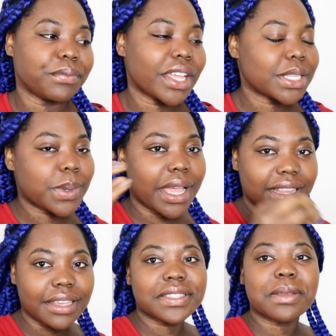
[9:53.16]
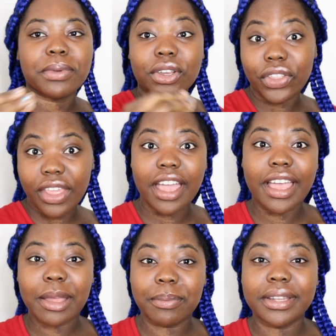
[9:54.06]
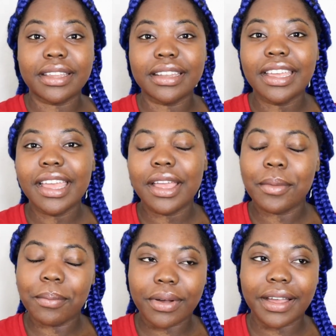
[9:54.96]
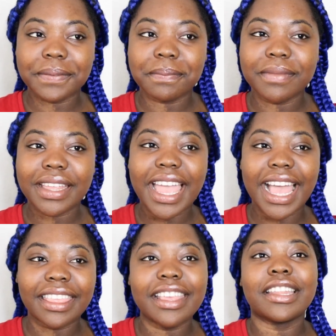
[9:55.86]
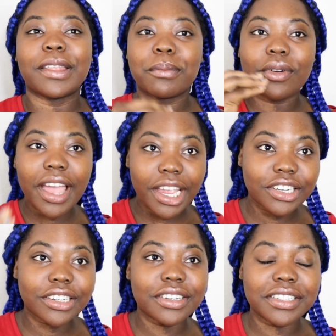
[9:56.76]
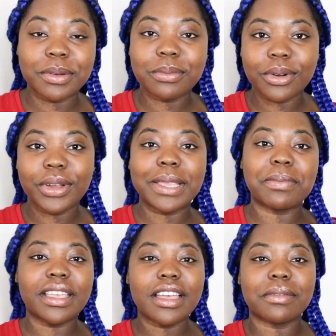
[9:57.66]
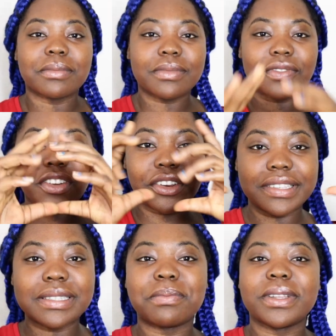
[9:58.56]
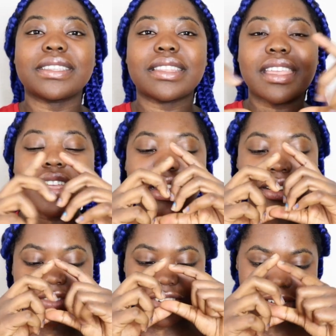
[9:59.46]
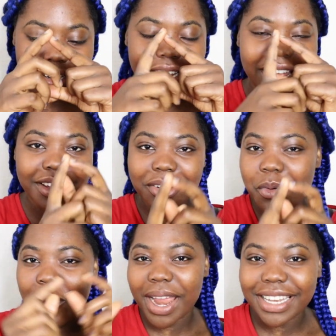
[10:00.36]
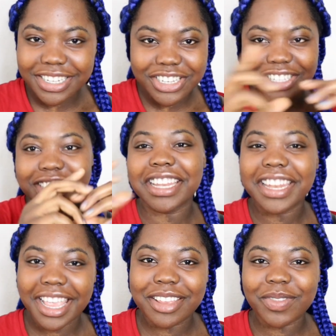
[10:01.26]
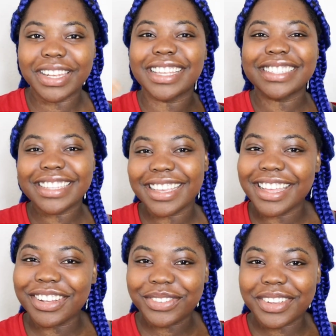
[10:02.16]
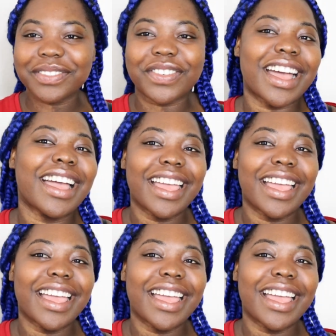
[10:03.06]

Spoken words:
That's why there's a bit of that happening. But I think the more I grow, the more it become very simplistic and very like white and just a name and that's it kind of thing. But